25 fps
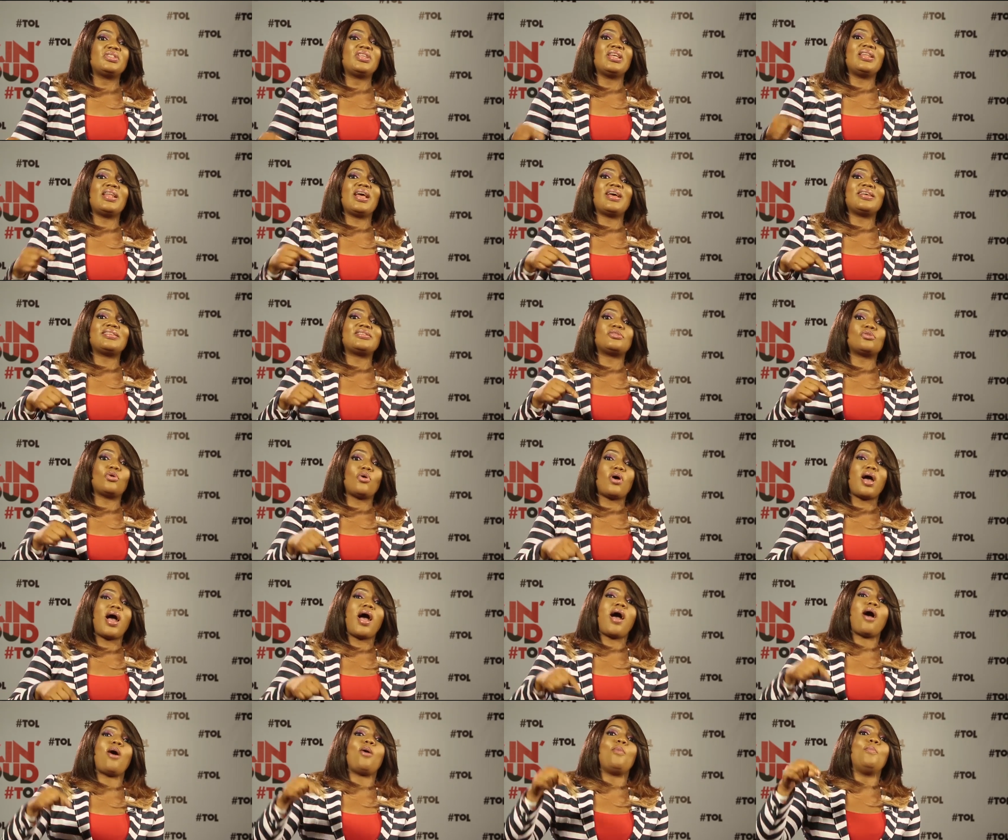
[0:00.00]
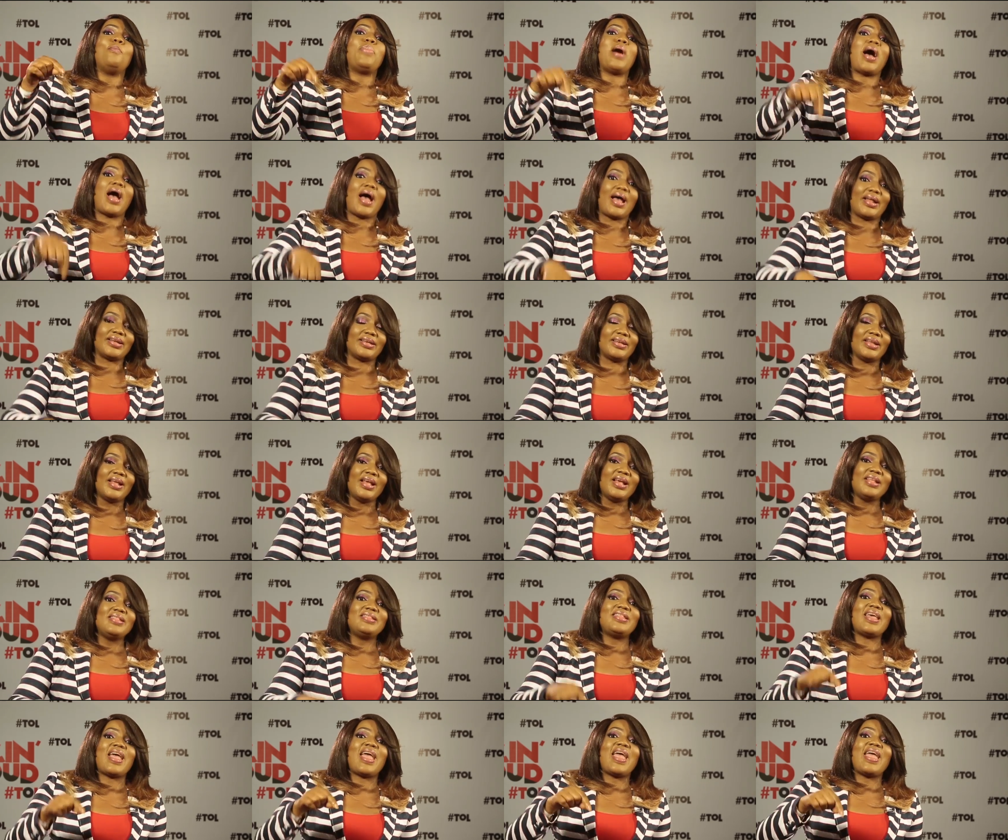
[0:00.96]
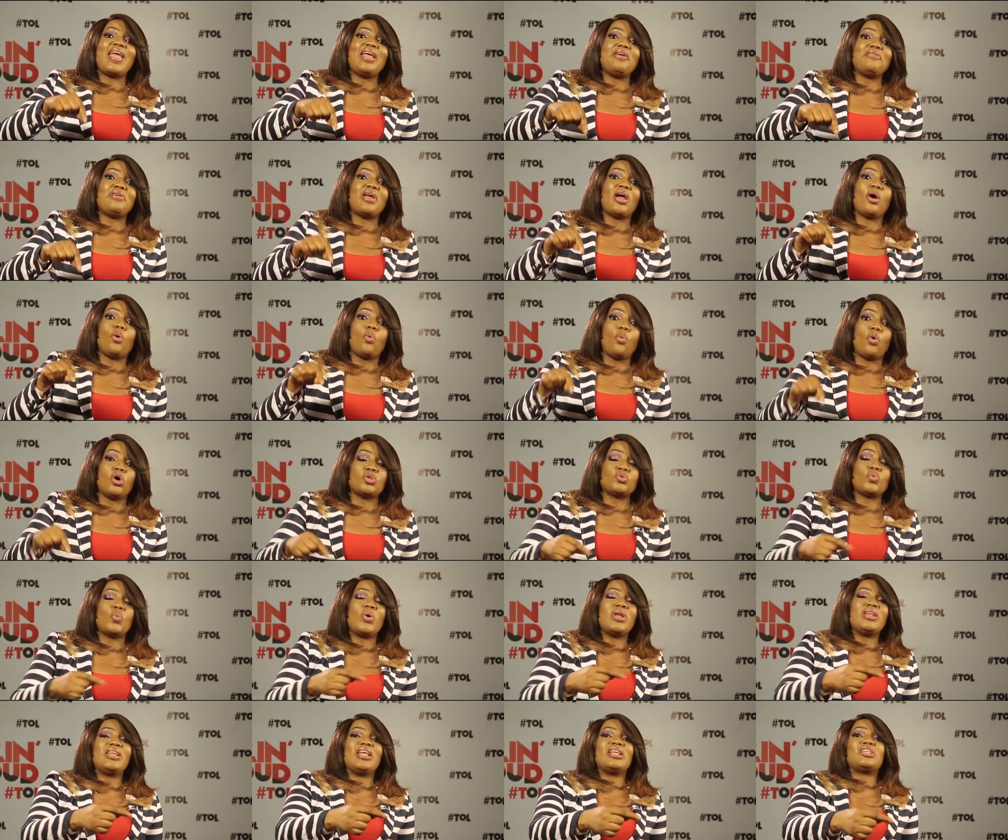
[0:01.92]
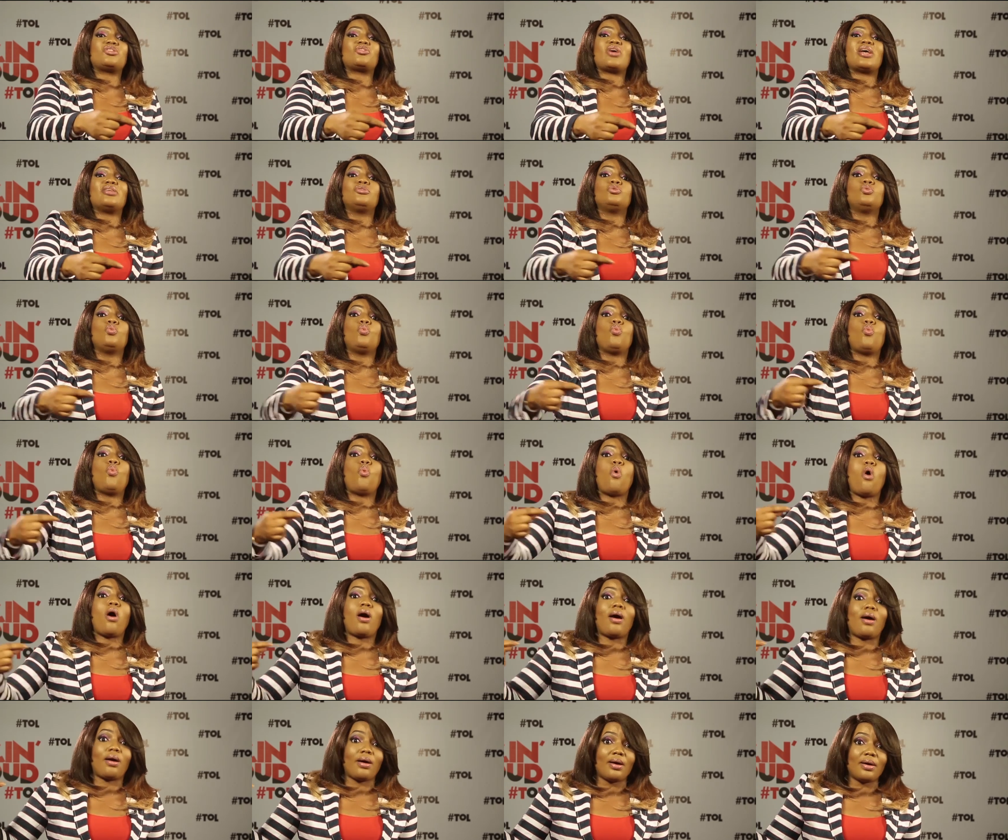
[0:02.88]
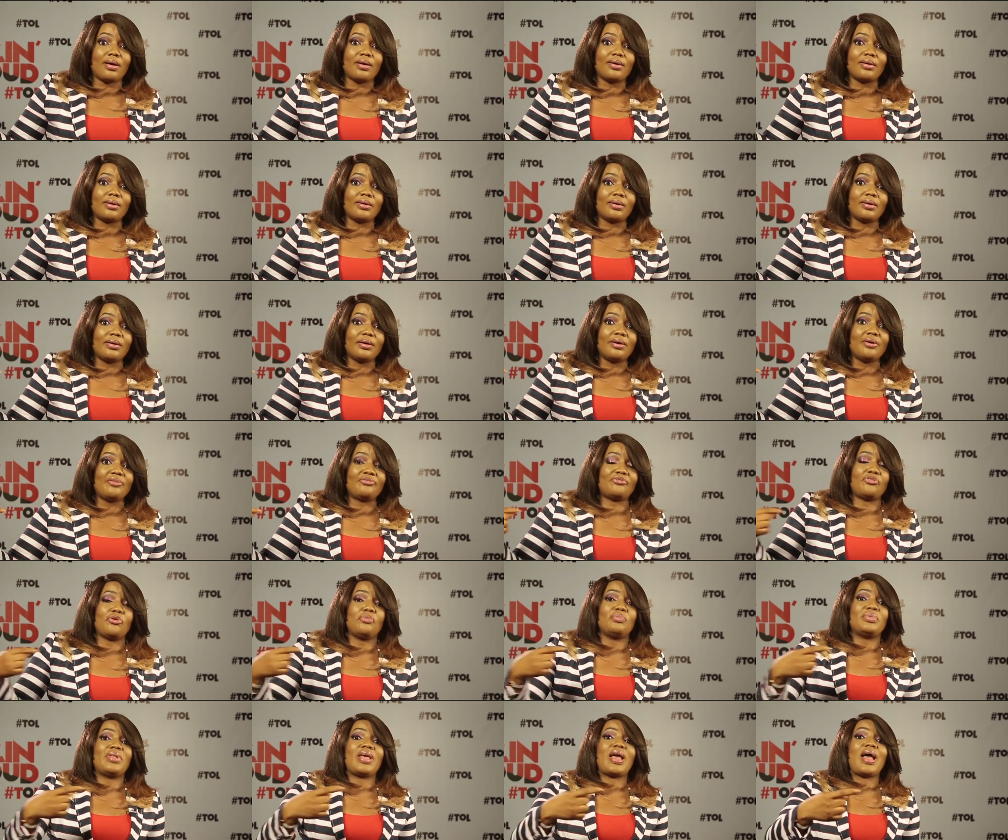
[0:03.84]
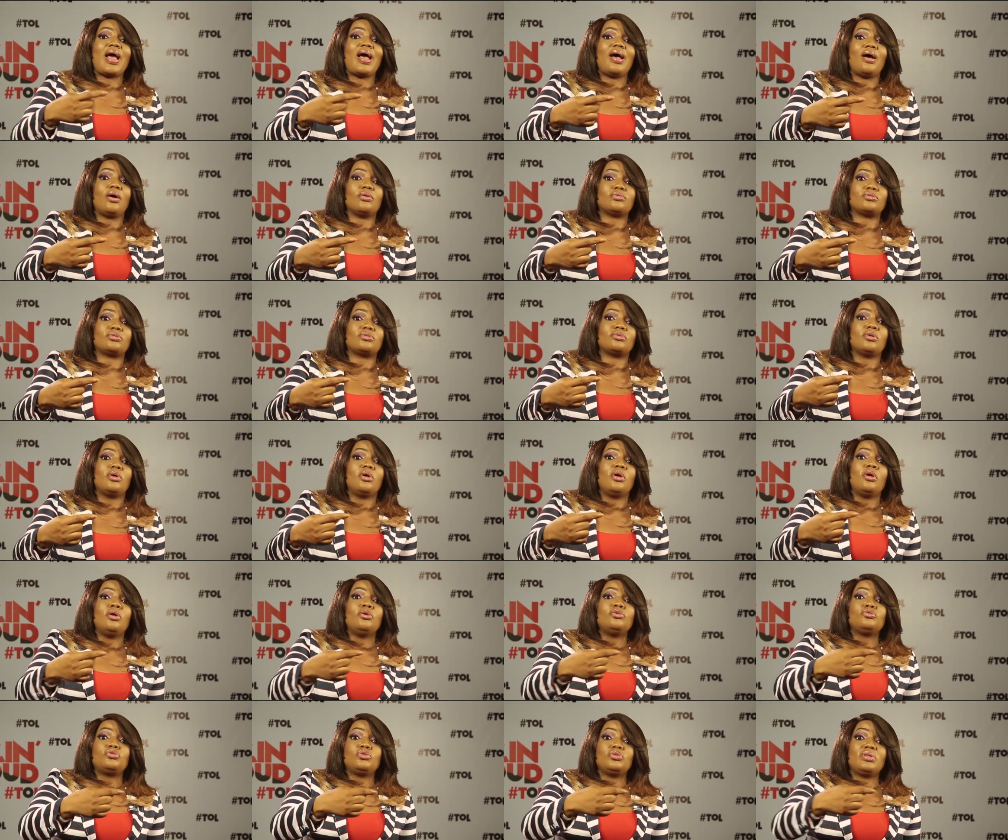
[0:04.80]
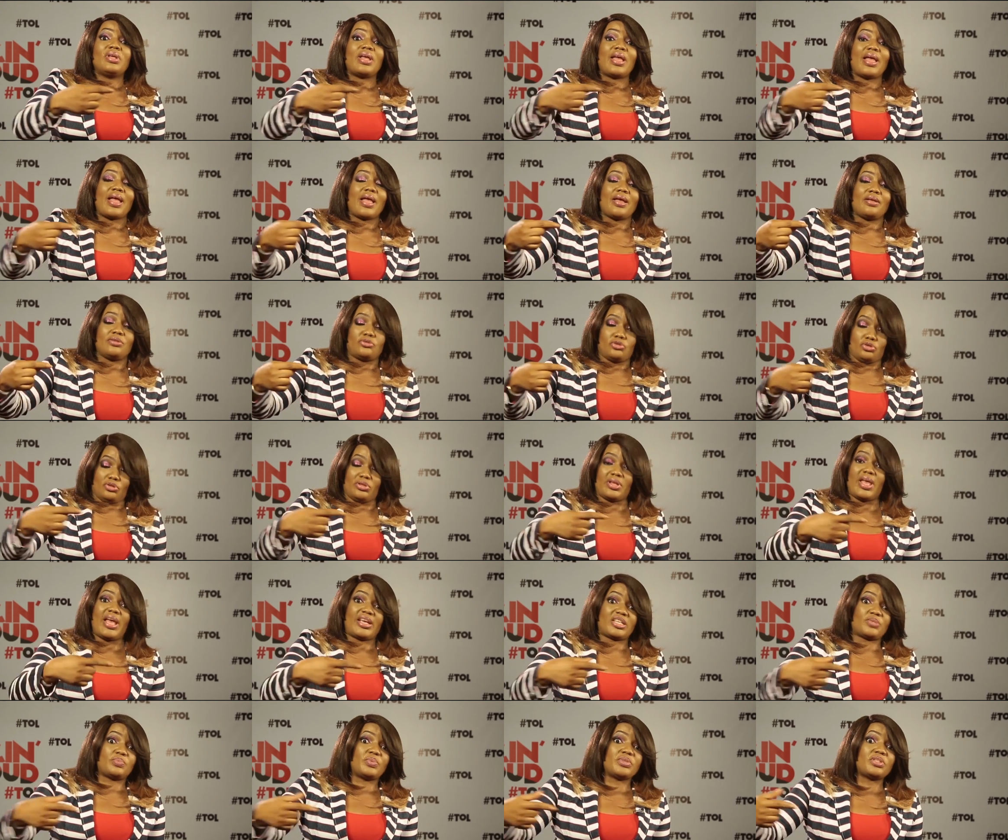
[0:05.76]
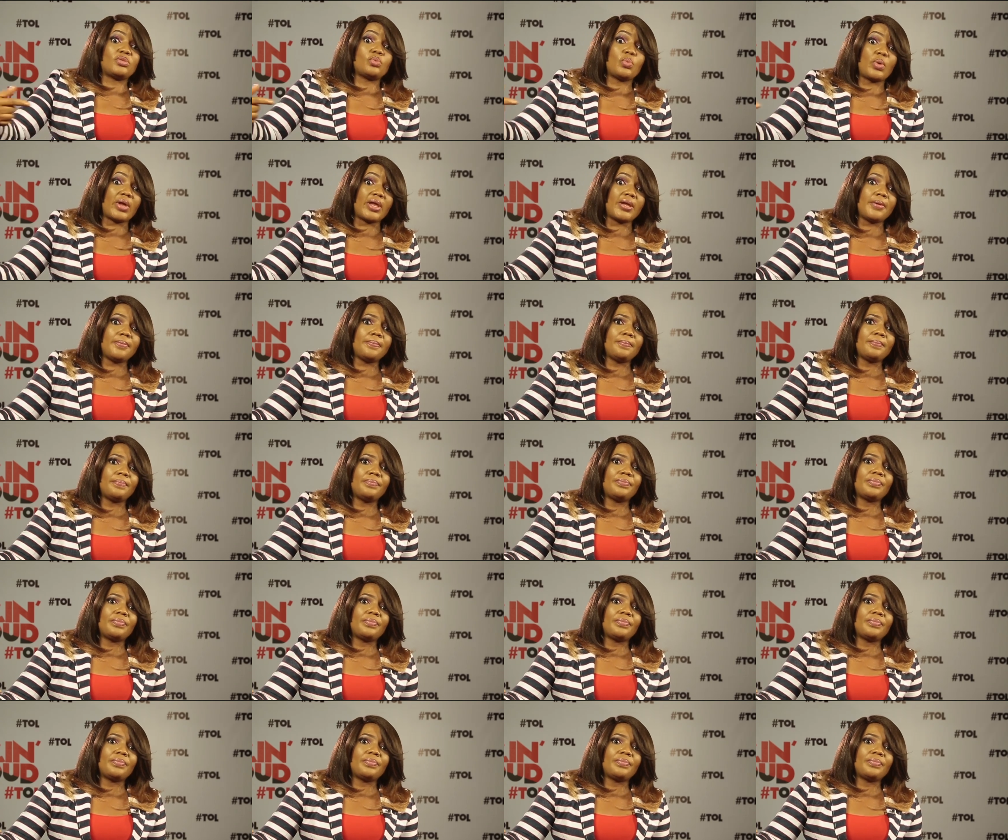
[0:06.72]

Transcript: They now saw how bad their area was when they tried to walk from their house to the expressway.